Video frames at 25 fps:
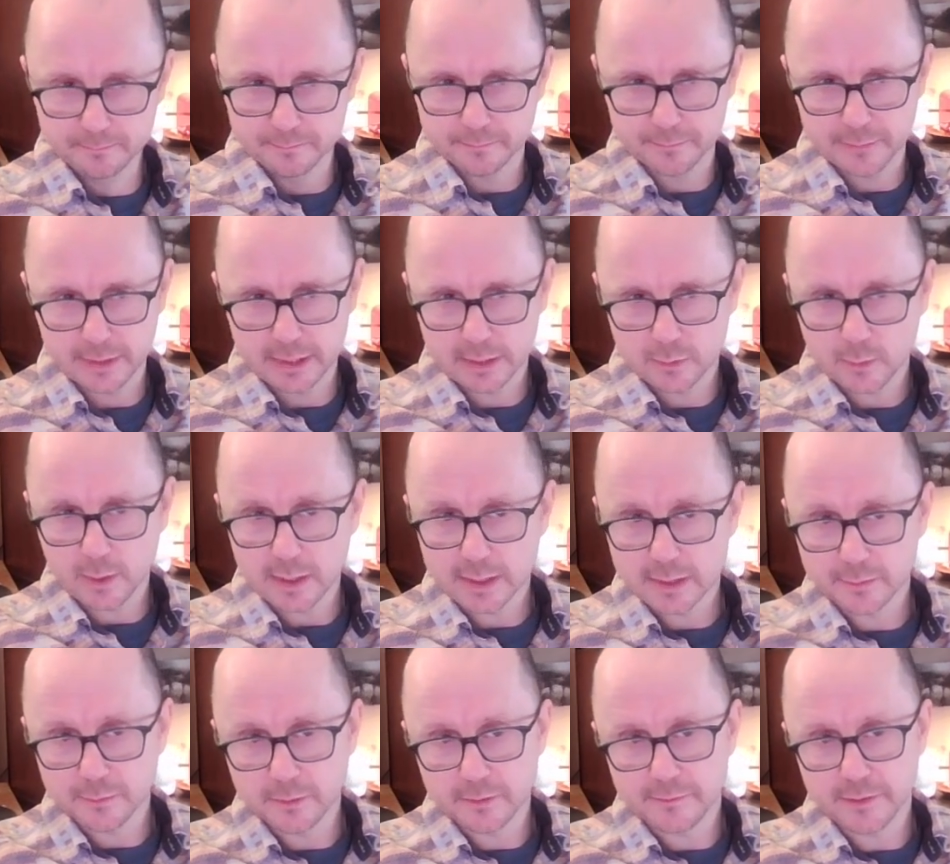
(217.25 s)
As well as
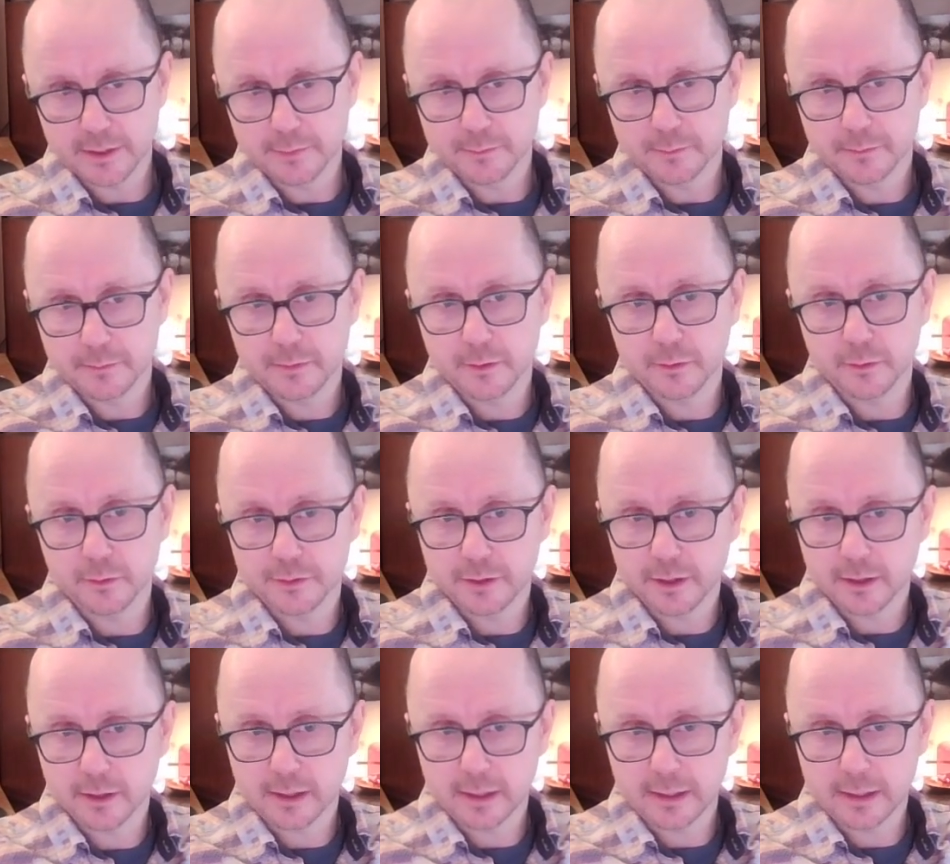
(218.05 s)
moving
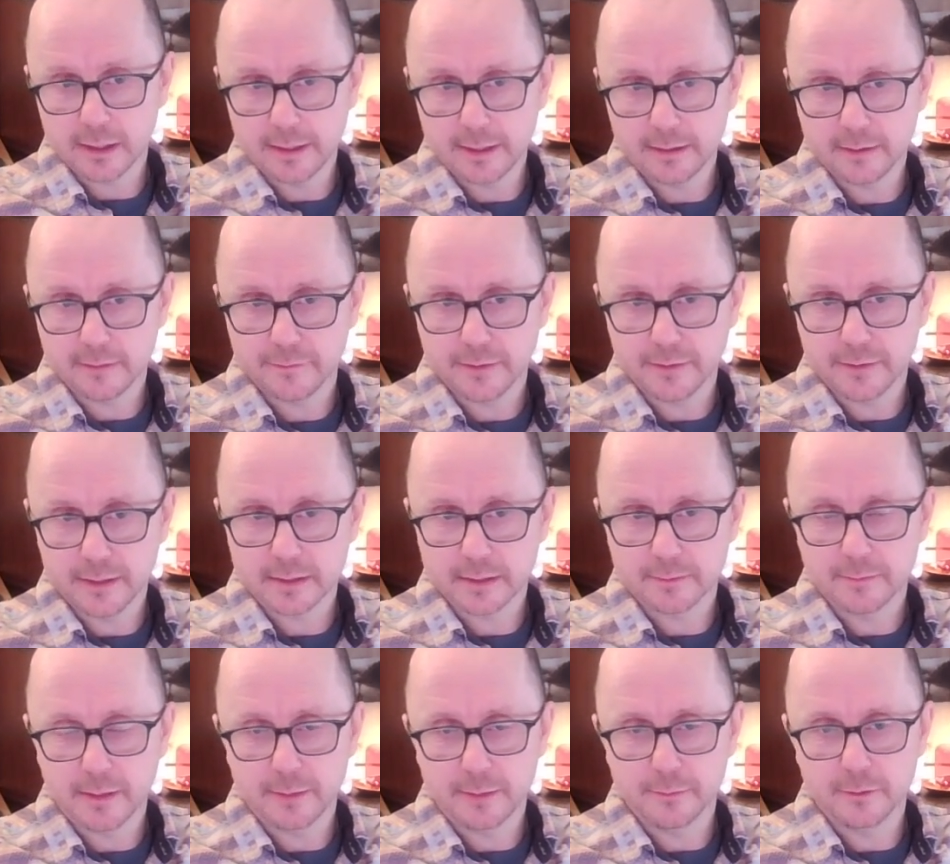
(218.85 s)
orthogonally, Sphinx
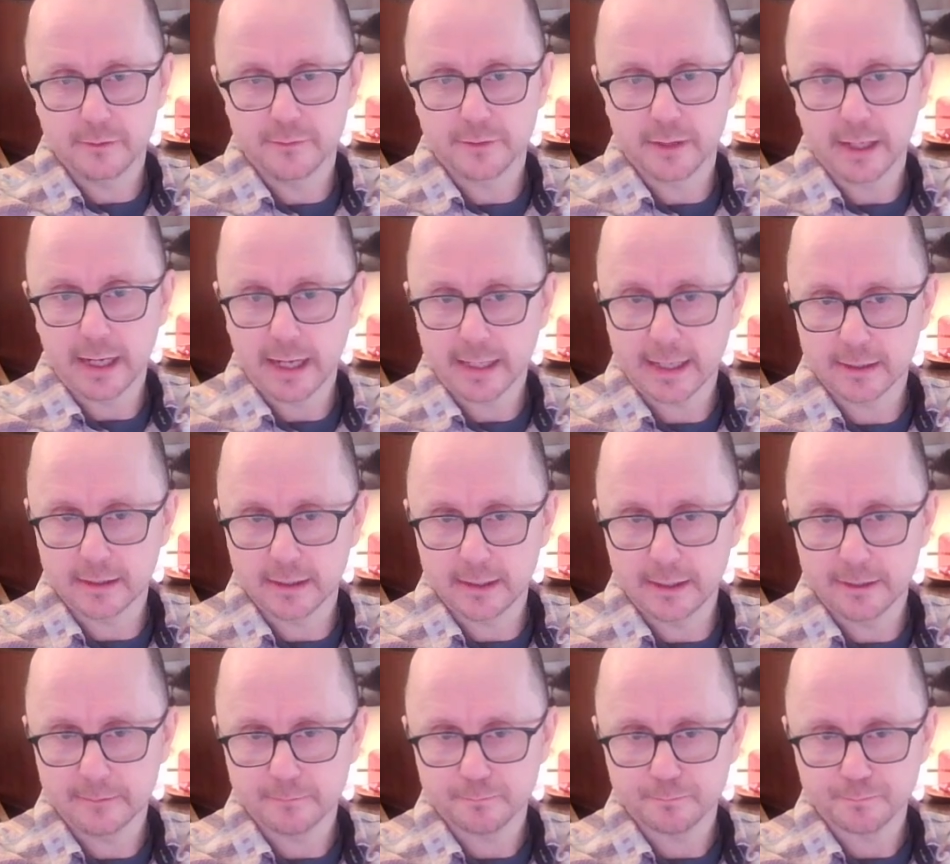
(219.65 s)
may move diagonally